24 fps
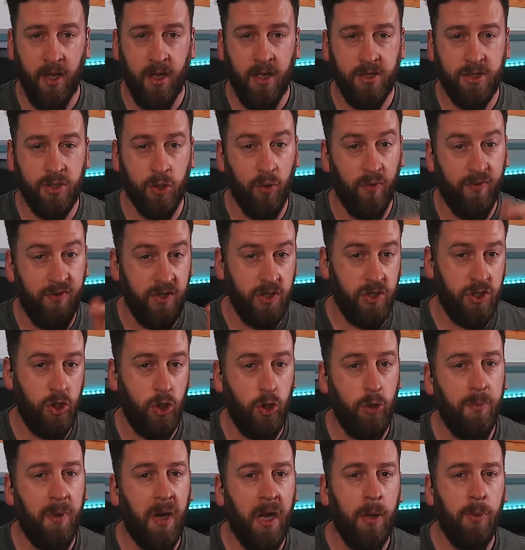So if you
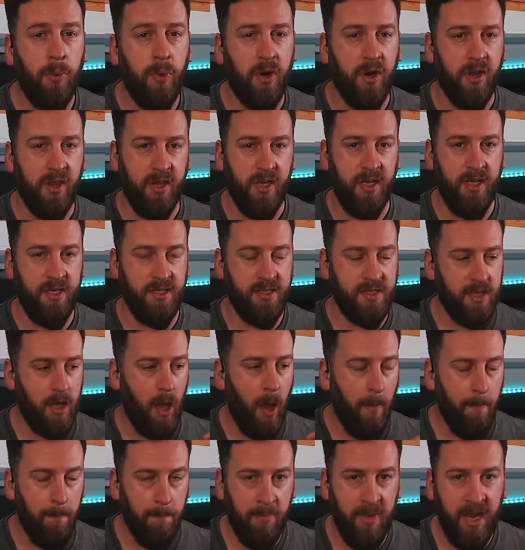do buy one of these,
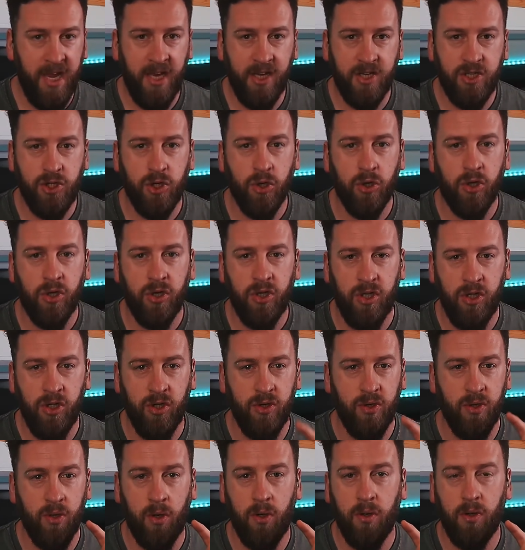make sure
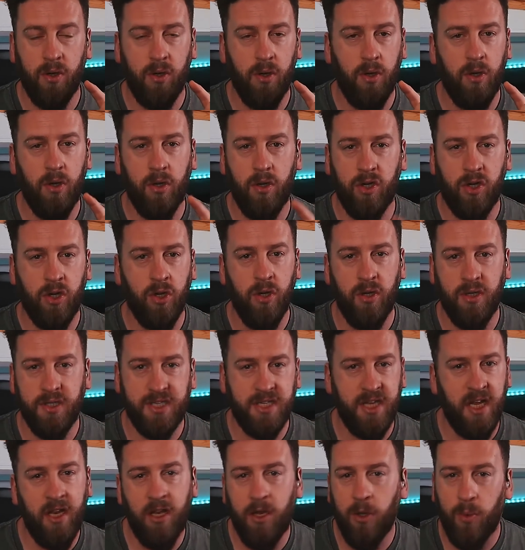you
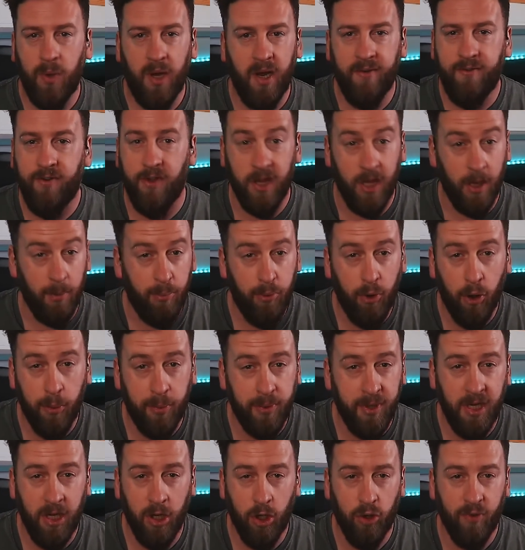send away for the
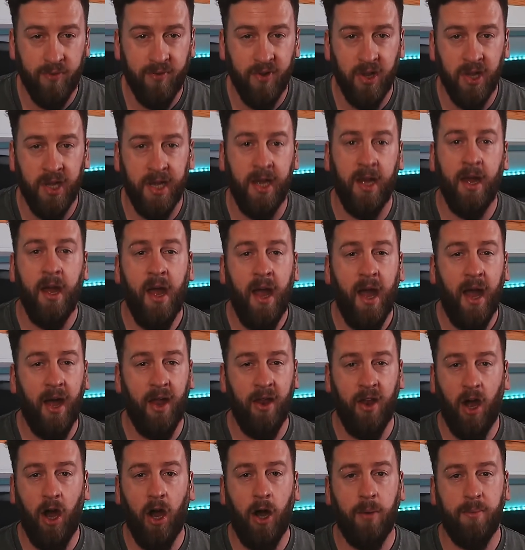appropriate overlay and
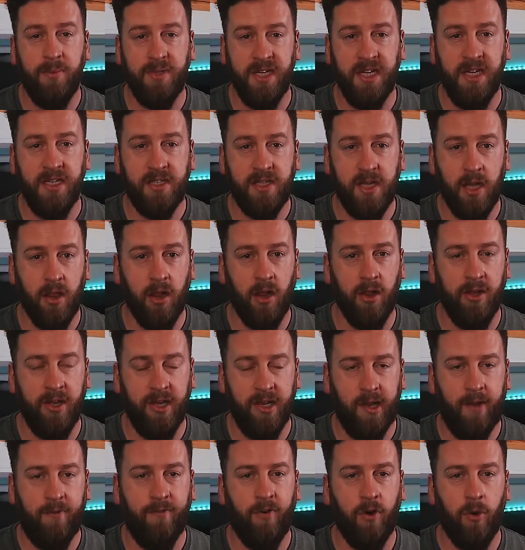update to the
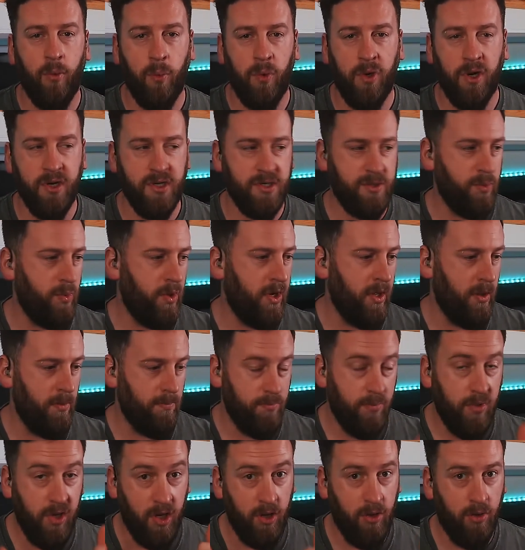latest firmware as well.
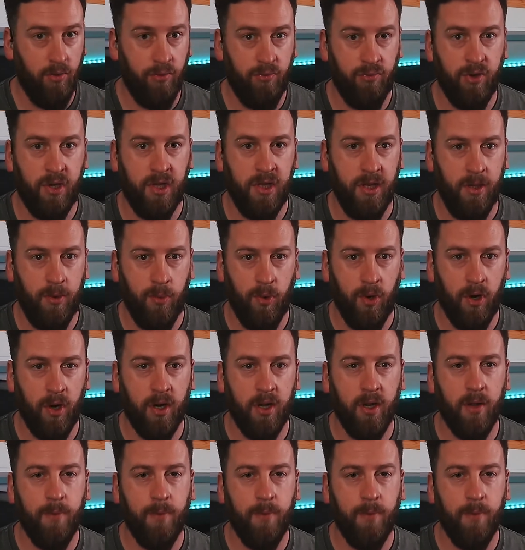It'll really work.